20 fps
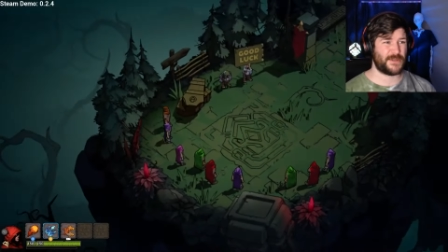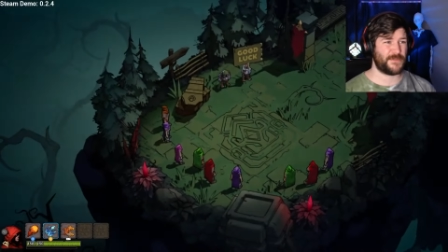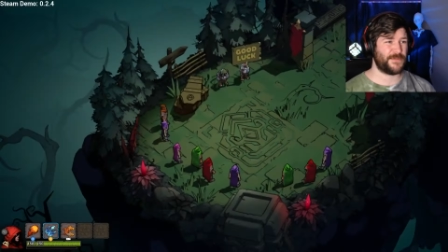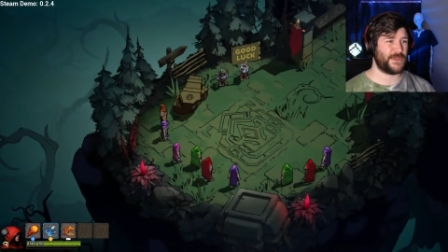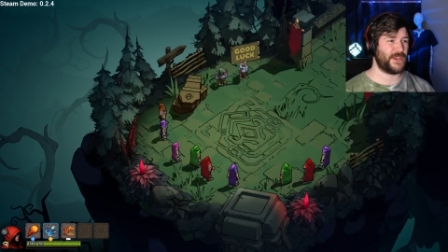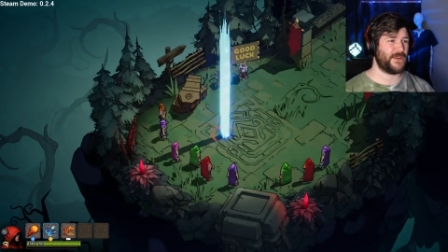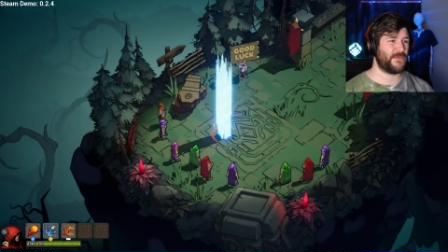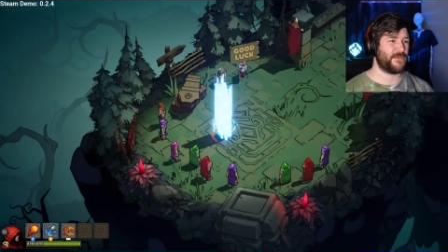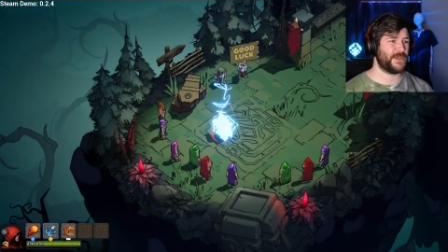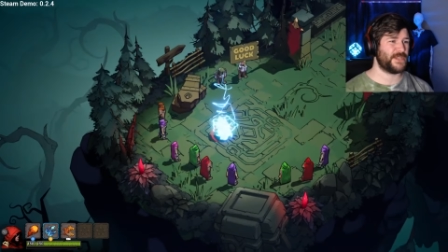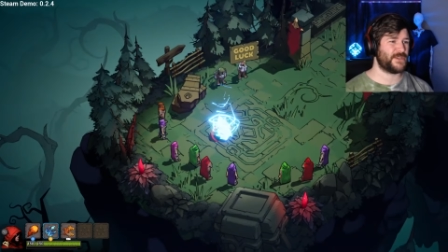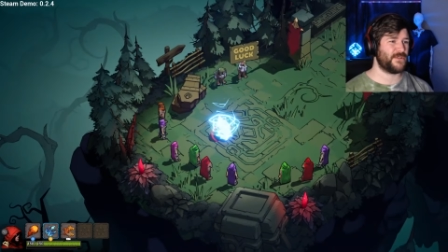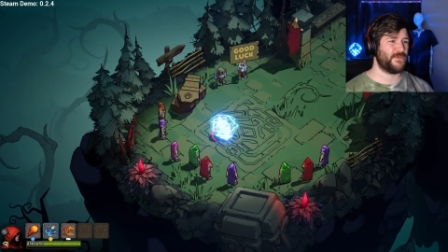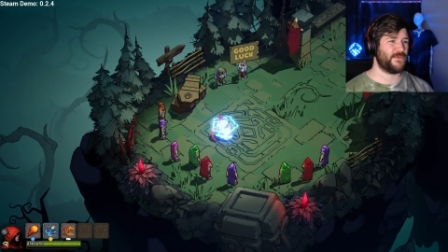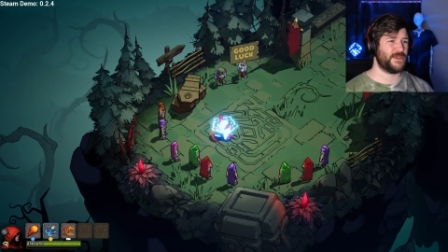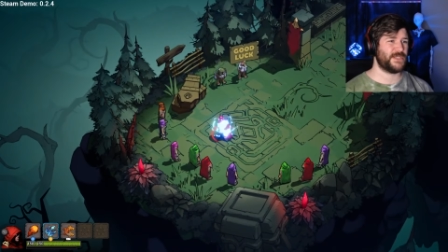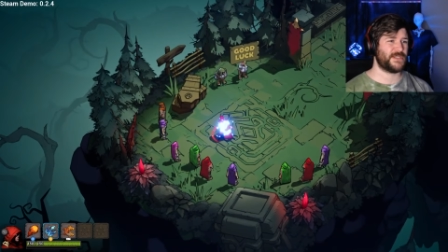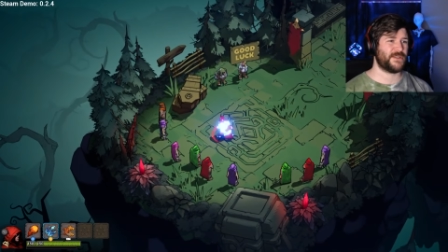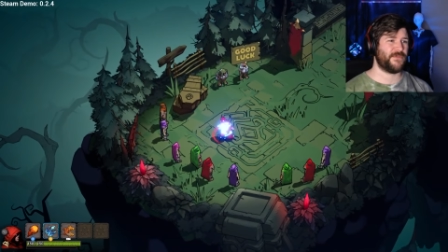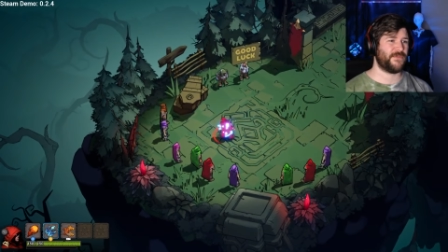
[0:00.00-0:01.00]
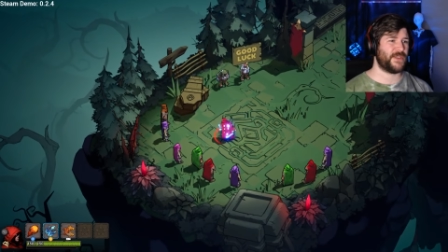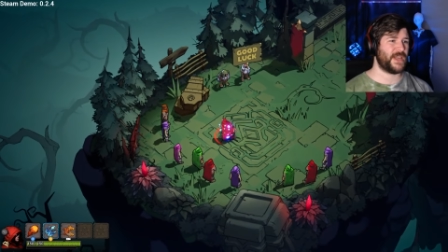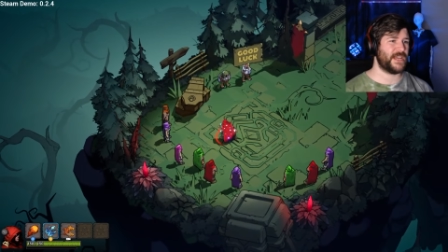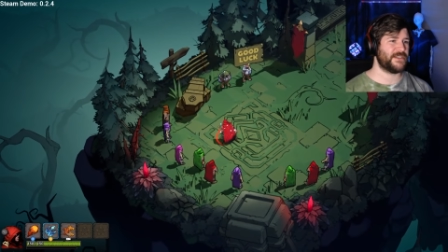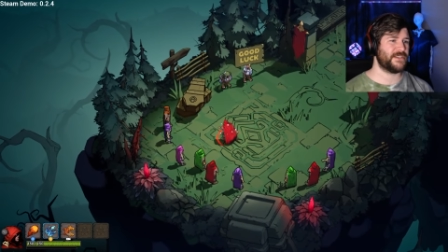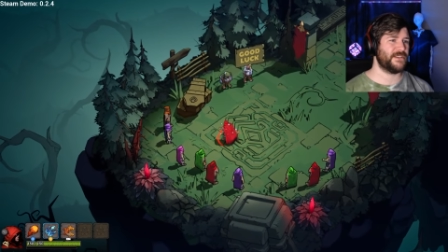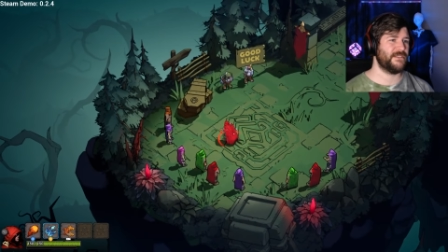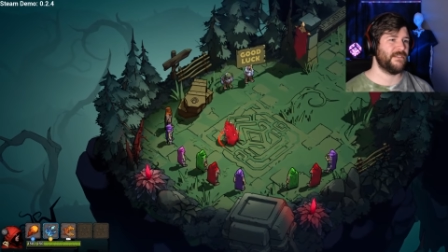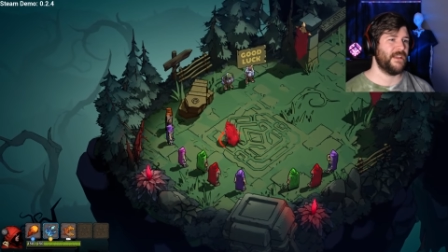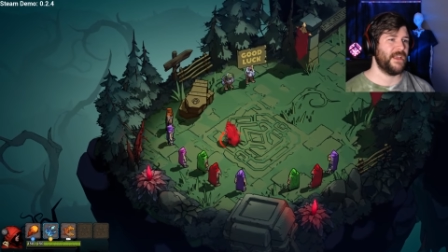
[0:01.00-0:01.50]
from the original Wizard of
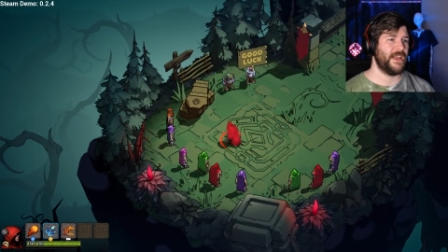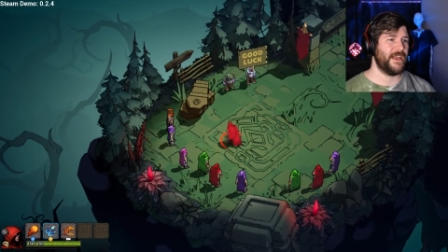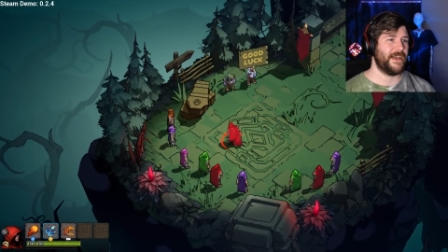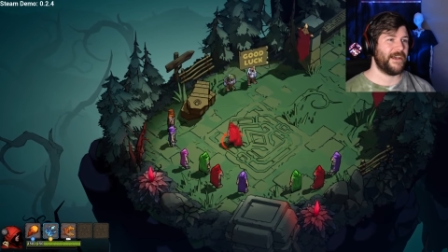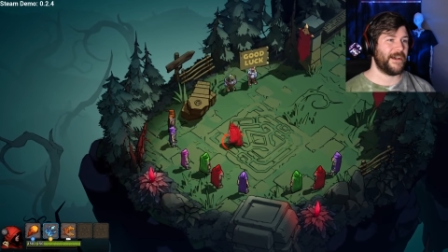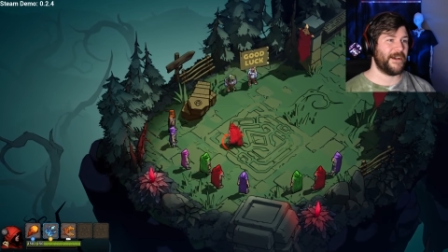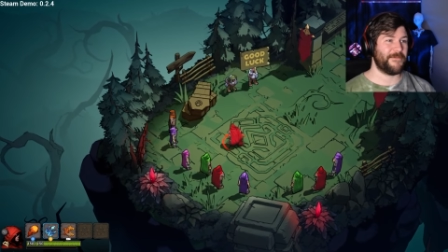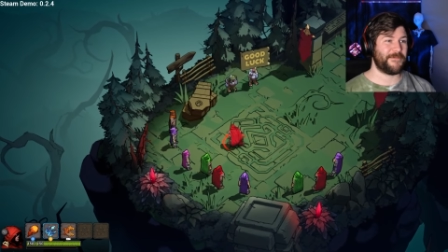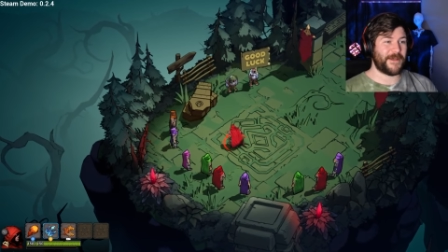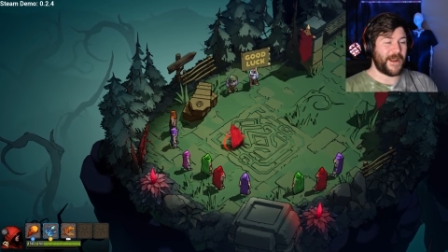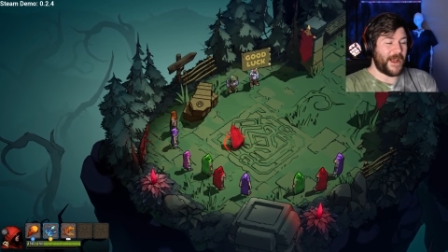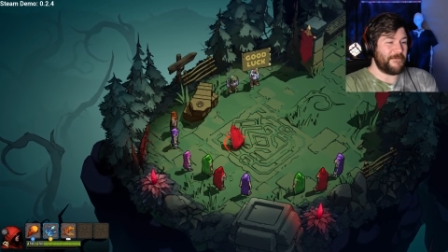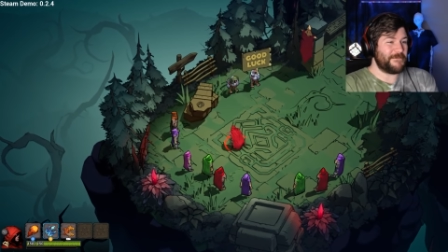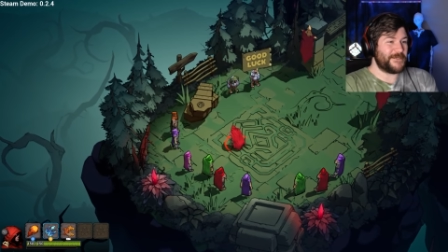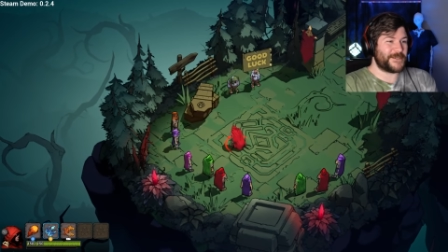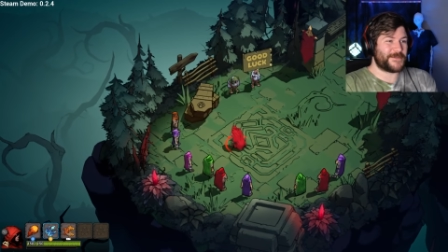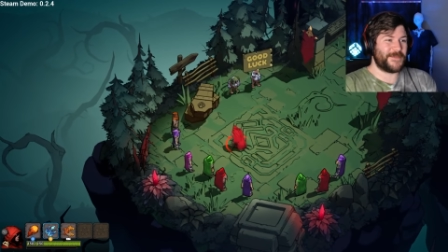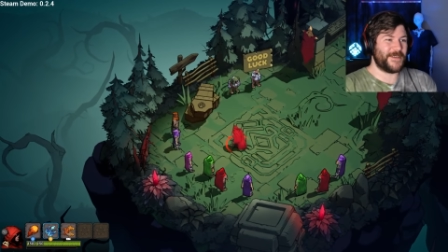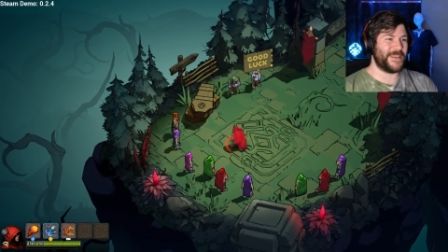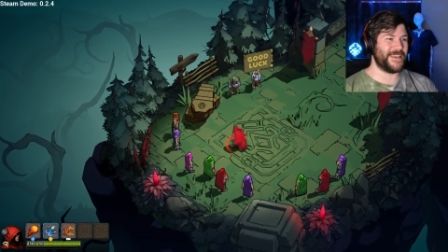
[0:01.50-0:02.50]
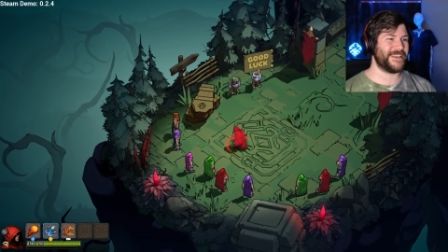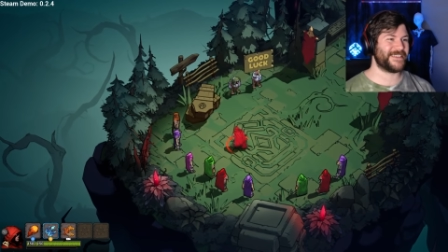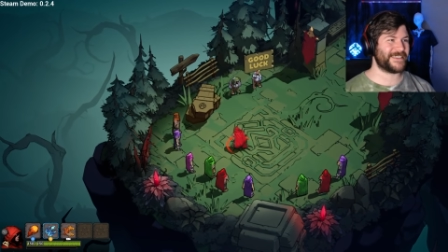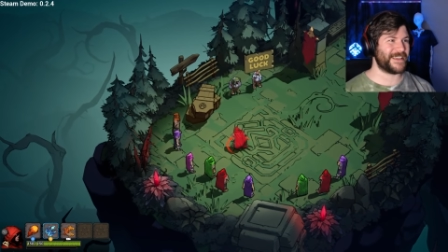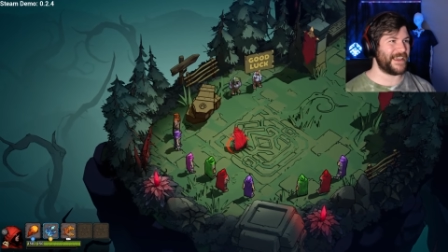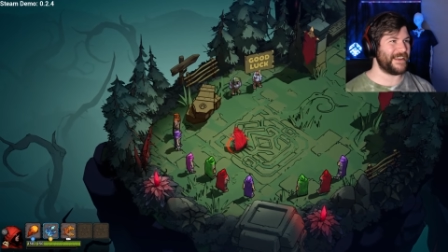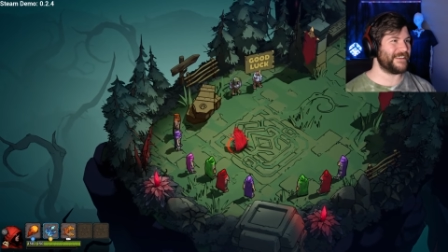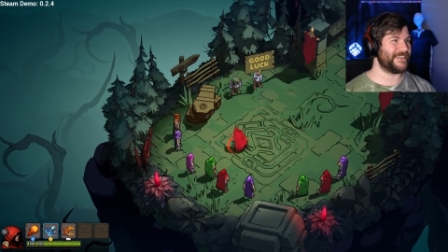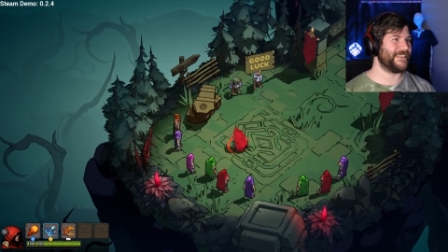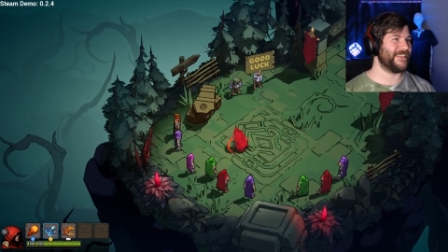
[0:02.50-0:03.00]
Legend, uh, but I'm just really
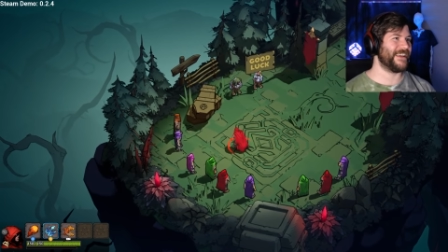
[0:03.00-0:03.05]
excited.